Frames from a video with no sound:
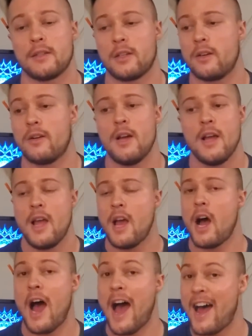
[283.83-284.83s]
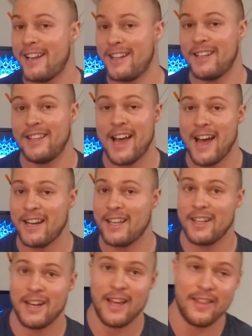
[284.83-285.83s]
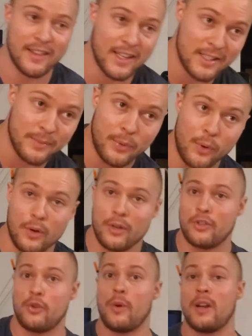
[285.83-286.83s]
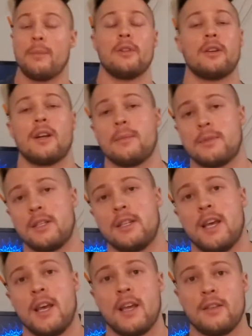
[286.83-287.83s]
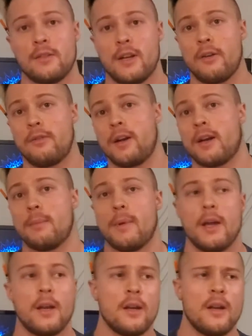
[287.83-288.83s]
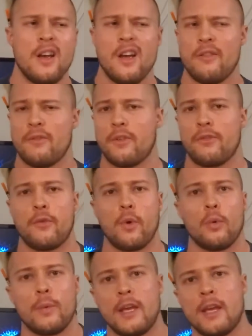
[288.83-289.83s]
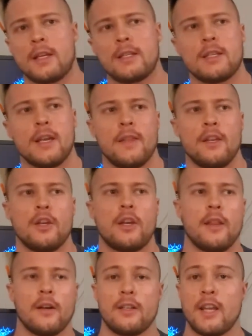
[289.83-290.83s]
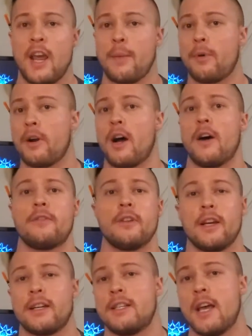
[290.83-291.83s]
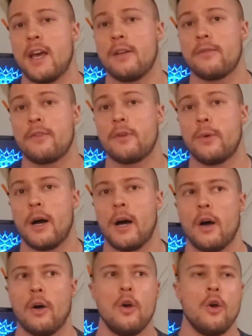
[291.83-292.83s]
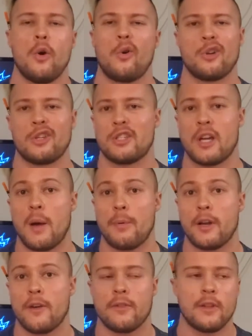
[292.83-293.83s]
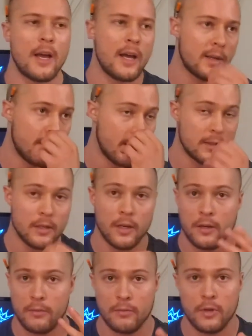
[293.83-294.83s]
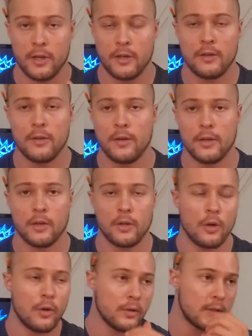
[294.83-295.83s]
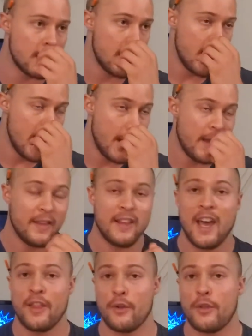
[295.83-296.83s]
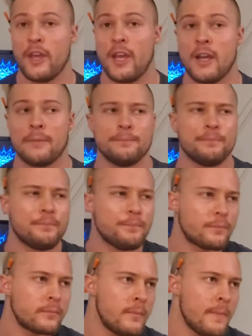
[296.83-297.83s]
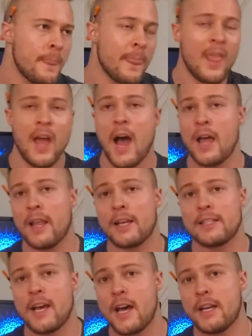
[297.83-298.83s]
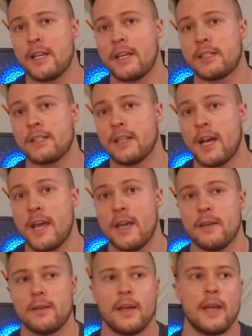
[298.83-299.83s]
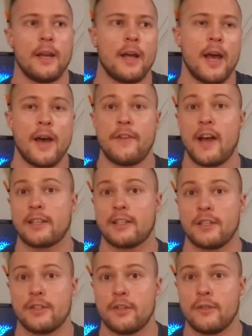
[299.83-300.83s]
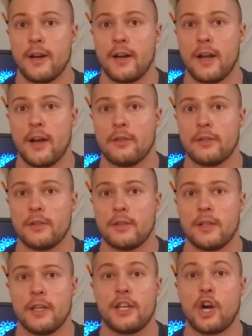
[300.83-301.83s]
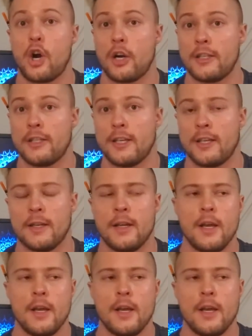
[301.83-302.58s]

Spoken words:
So add that in. I think that's important. 20 milligrams a day is what I would recommend for 4 weeks. And then you can either taper off to like 10 for a while or to stop it after that. Depends on what you're doing, your goals. And the other thing I like to add in, it's light, and I have access to right now, is the carnitine.